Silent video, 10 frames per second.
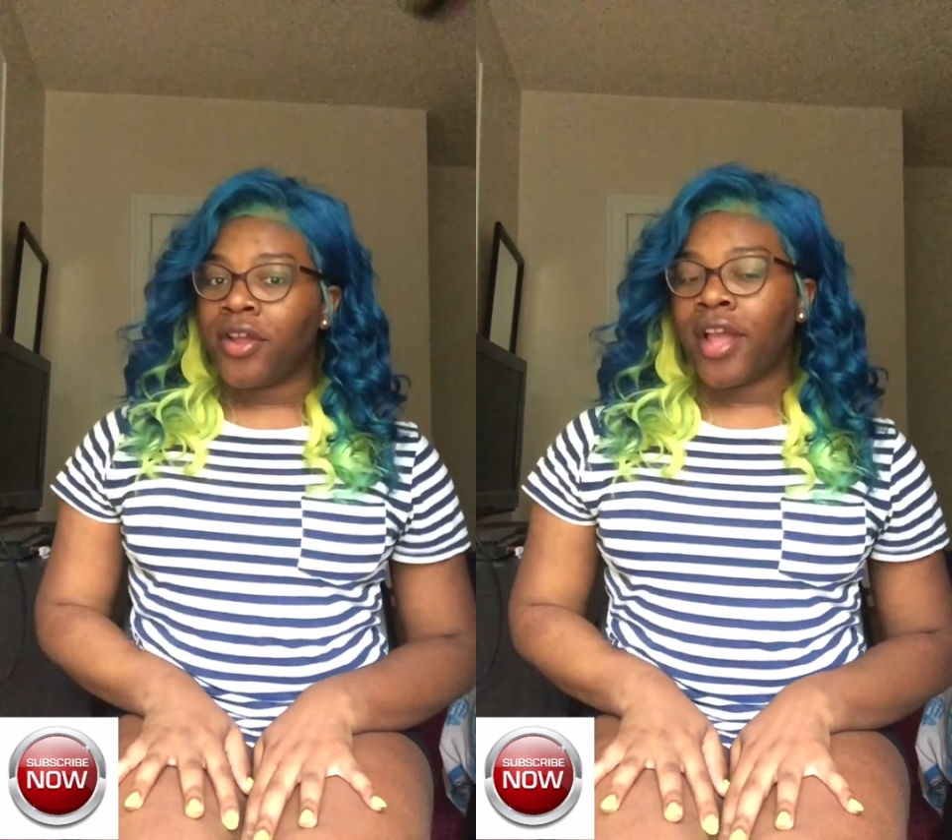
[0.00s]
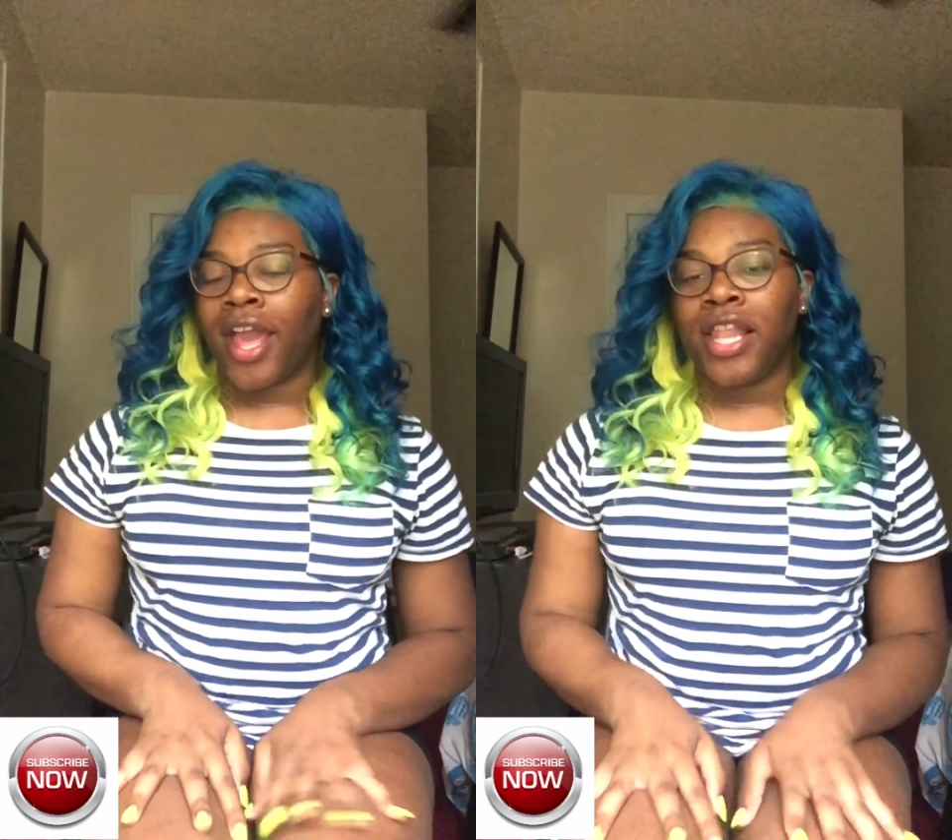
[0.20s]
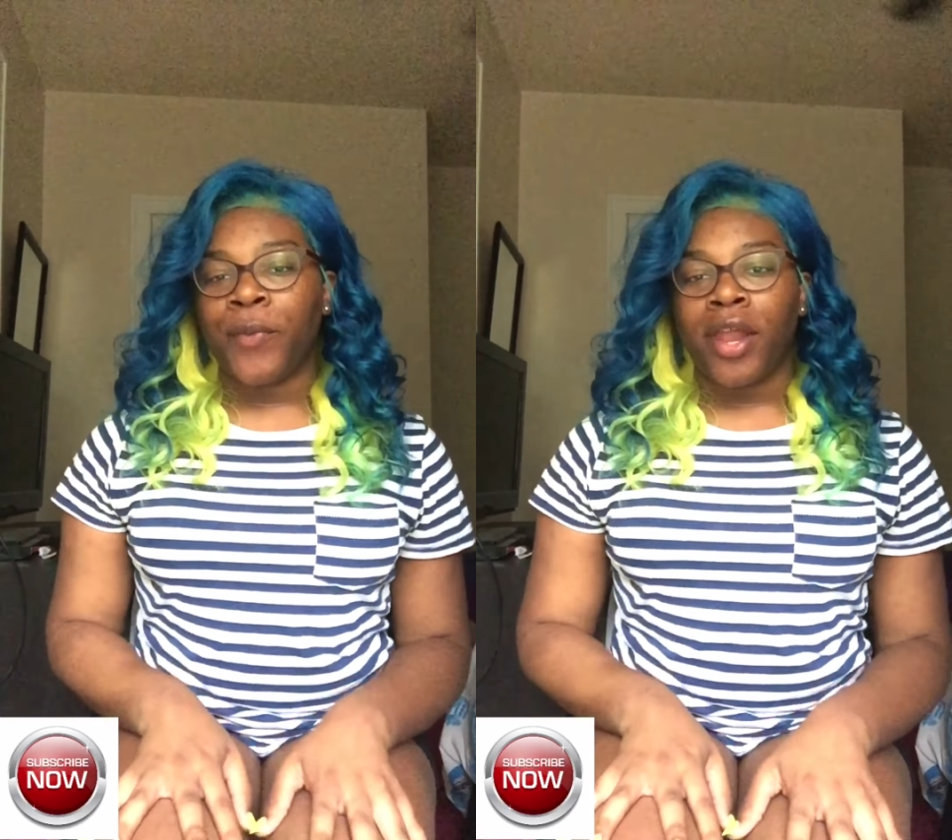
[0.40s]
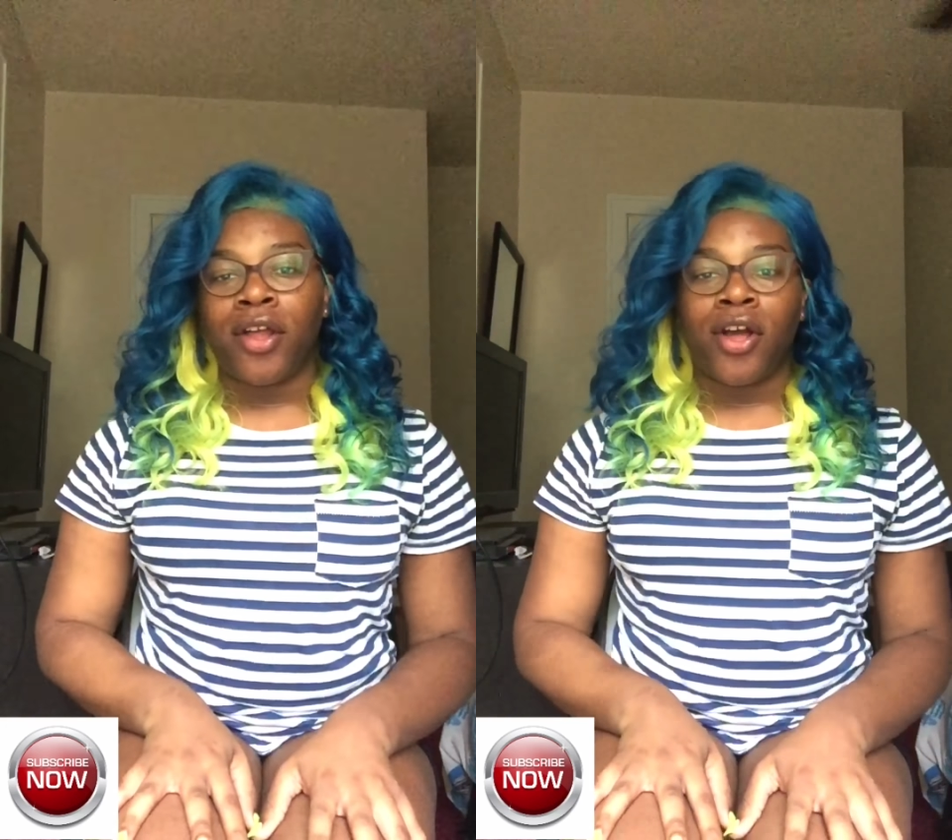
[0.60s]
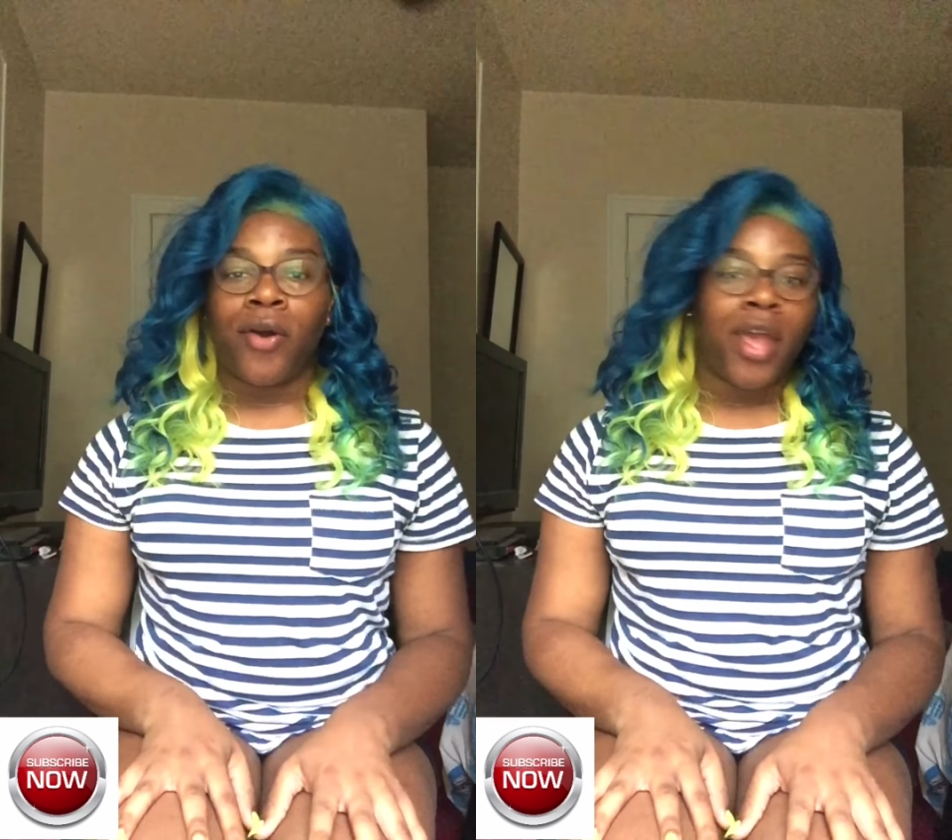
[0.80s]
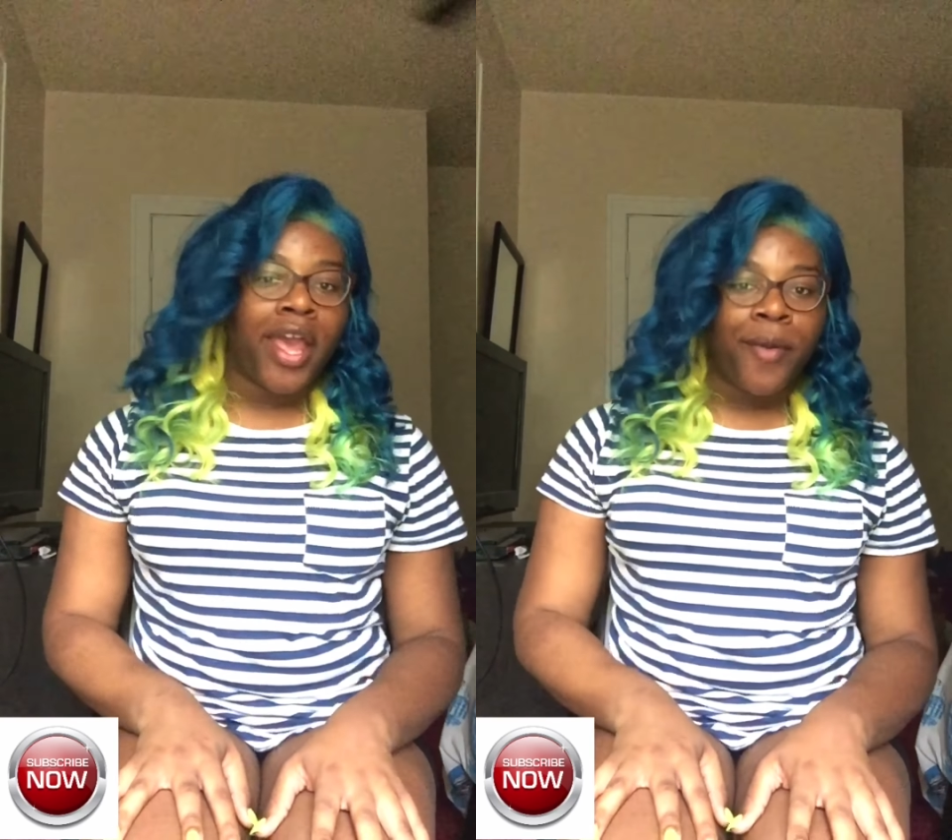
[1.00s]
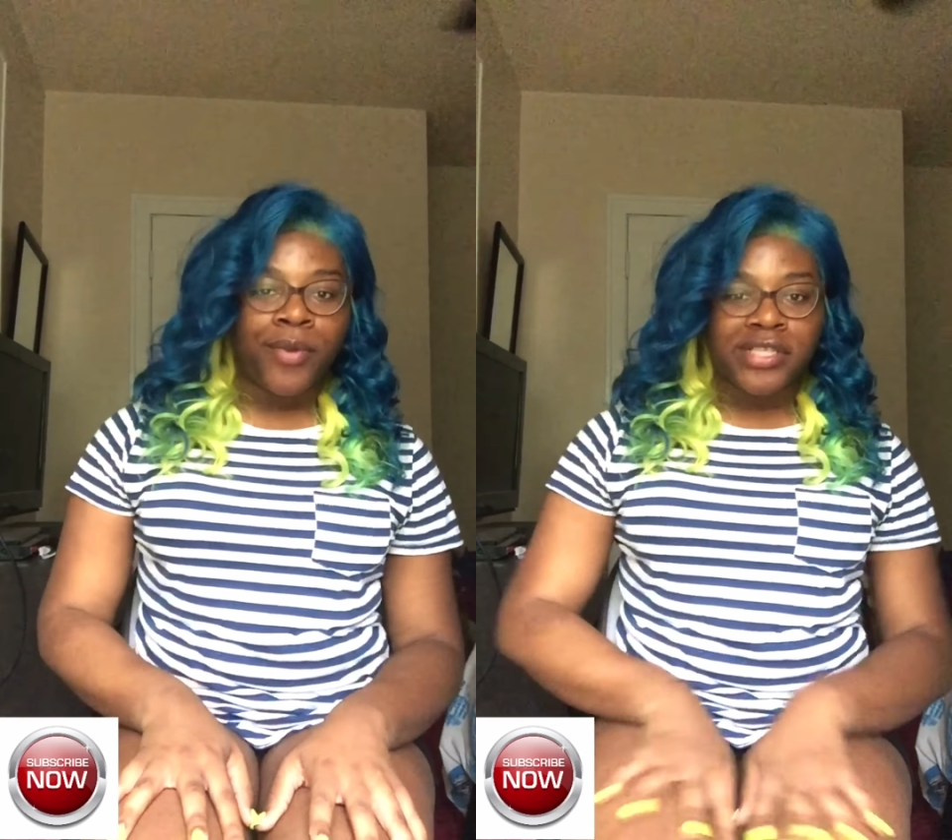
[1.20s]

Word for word: Kayla Ray Nicole Edwards.